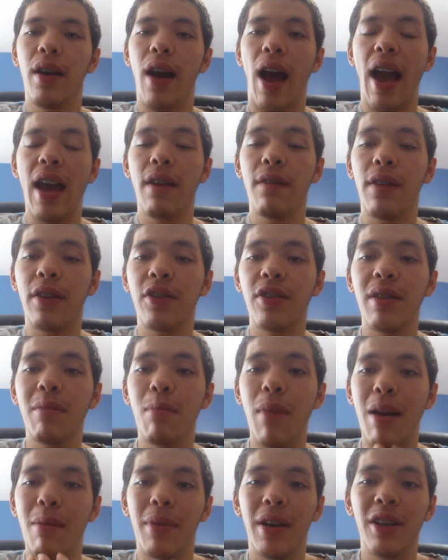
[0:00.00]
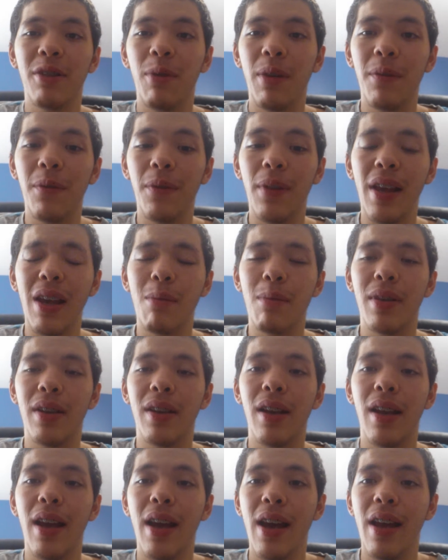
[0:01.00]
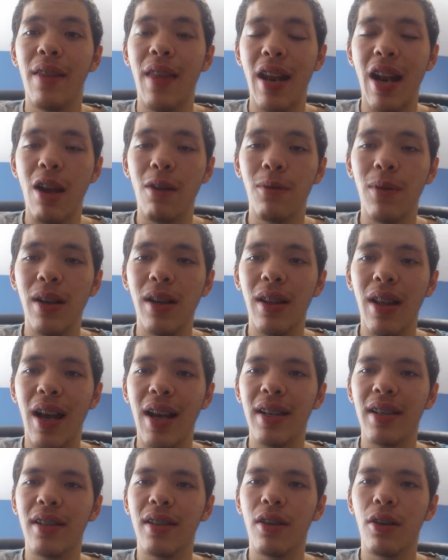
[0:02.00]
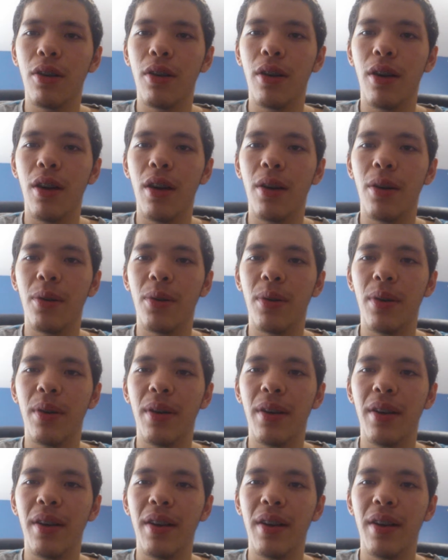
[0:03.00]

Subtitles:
I eventually met my twin flame, and then I realized, oh,